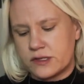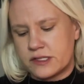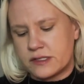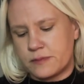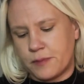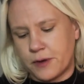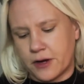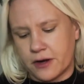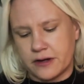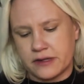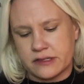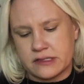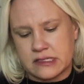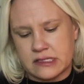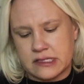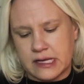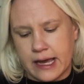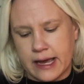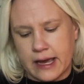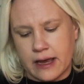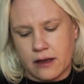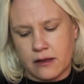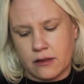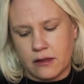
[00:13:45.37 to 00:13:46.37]
Spirit's
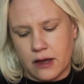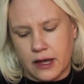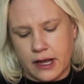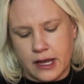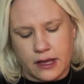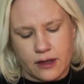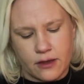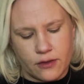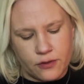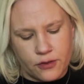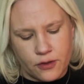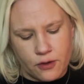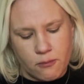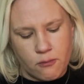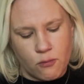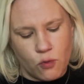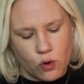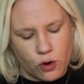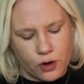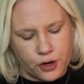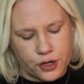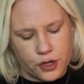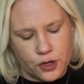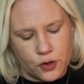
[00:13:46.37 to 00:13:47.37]
saying, like, the
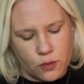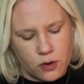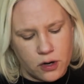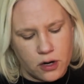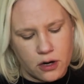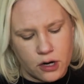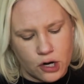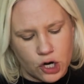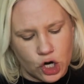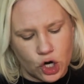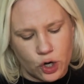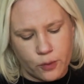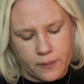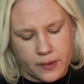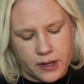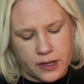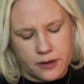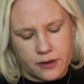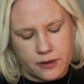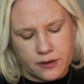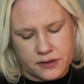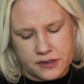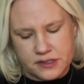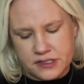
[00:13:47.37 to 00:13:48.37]
more you
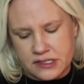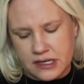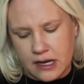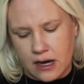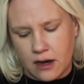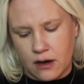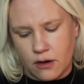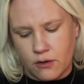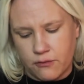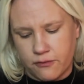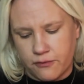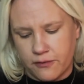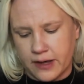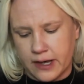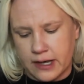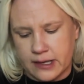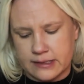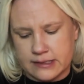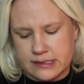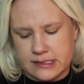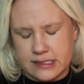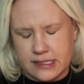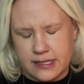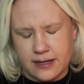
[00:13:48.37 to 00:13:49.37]
hermit yourself,
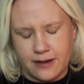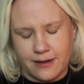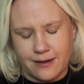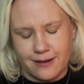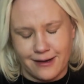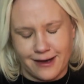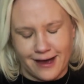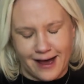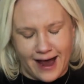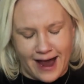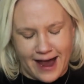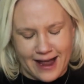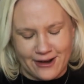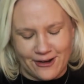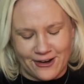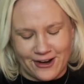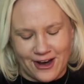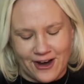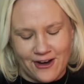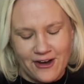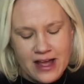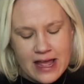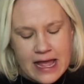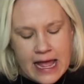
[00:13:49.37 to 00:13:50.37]
it's, I don't
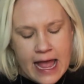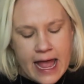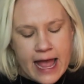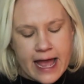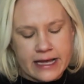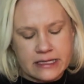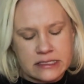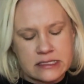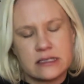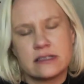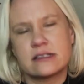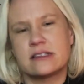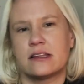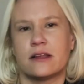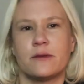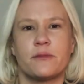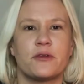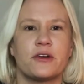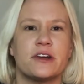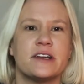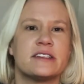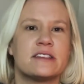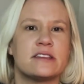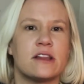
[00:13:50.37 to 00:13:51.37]
know, it's a
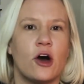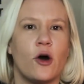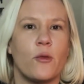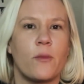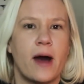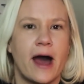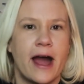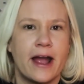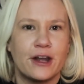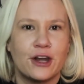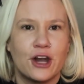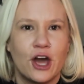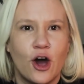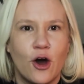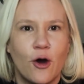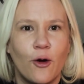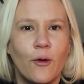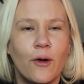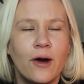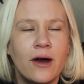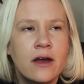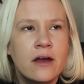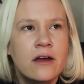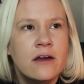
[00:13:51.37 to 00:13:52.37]
slippery slope. I
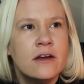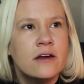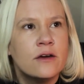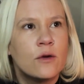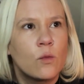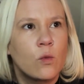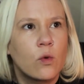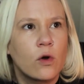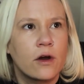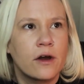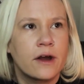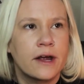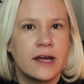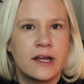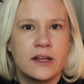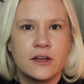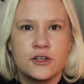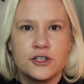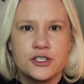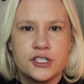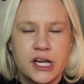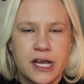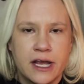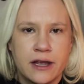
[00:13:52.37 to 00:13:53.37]
know we're
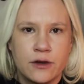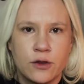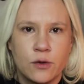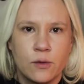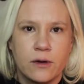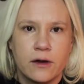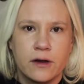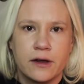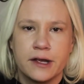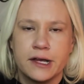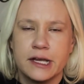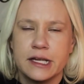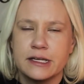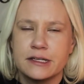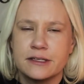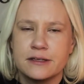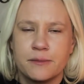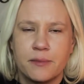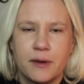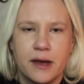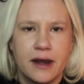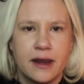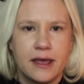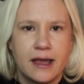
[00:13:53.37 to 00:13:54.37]
in January,
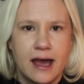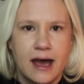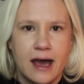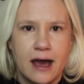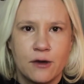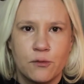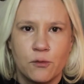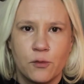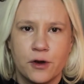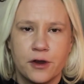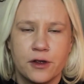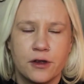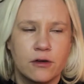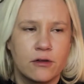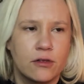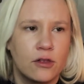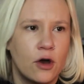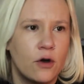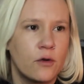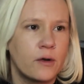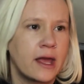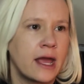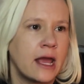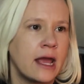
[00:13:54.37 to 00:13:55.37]
depending on where you're
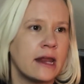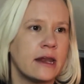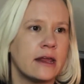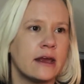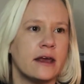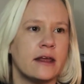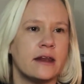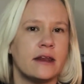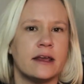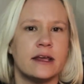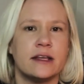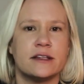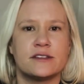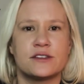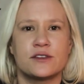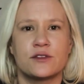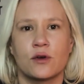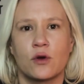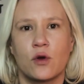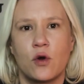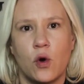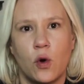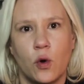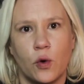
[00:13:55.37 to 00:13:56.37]
located, it's
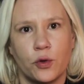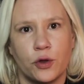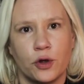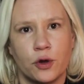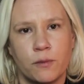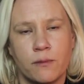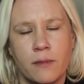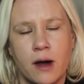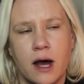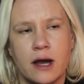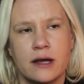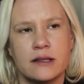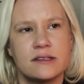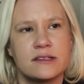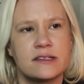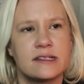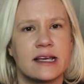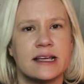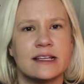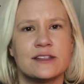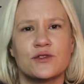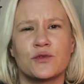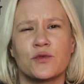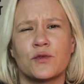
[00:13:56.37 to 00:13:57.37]
the colder months.
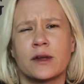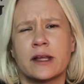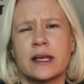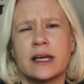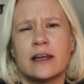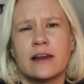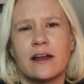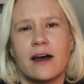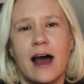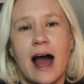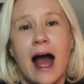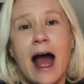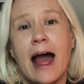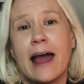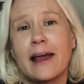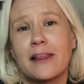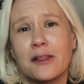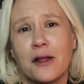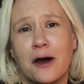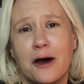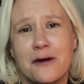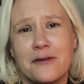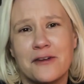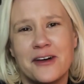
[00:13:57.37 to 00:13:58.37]
It's really, I
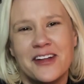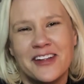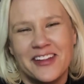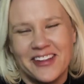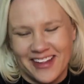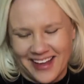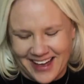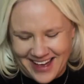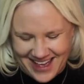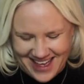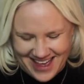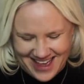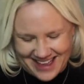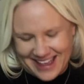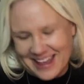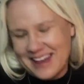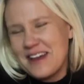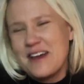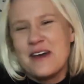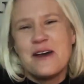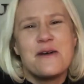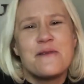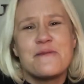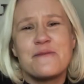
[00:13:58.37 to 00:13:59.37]
love, like,
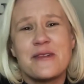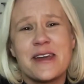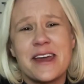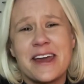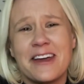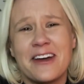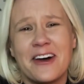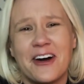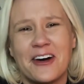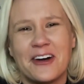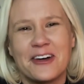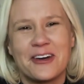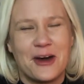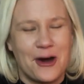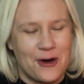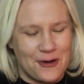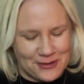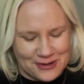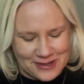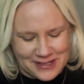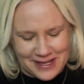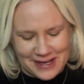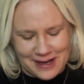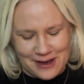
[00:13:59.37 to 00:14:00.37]
being all
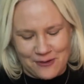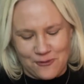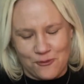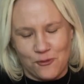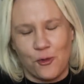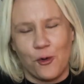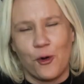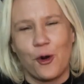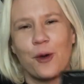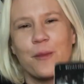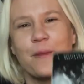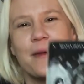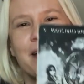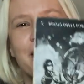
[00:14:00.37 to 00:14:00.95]
cozy and warm